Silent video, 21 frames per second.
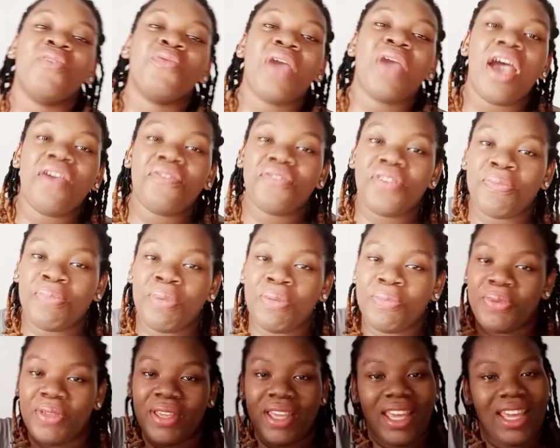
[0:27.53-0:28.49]
We have a
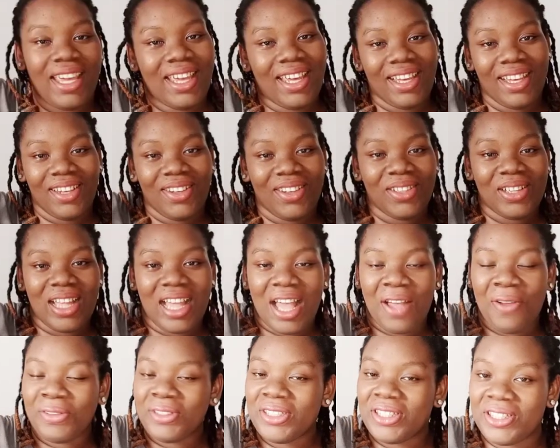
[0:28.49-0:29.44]
baby here
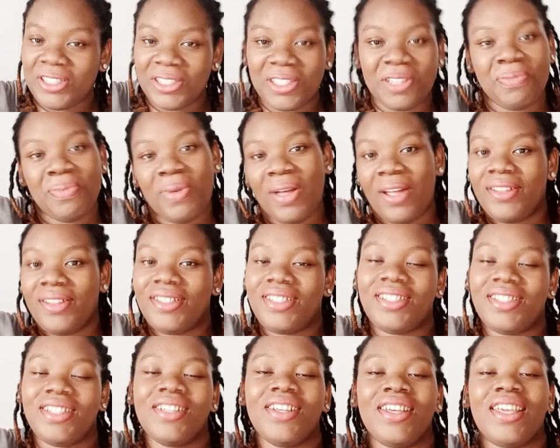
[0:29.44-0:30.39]
I want to talk
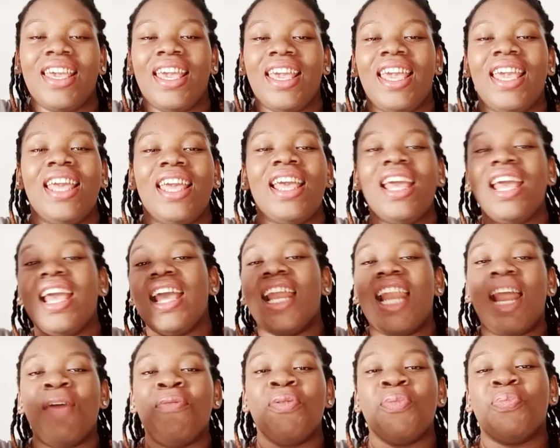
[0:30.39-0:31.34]
about, okay?
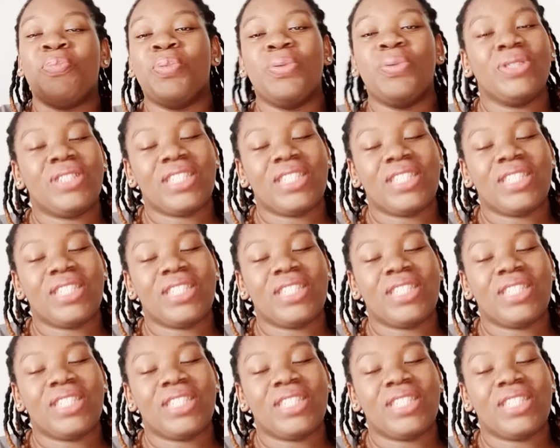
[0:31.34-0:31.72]
Let me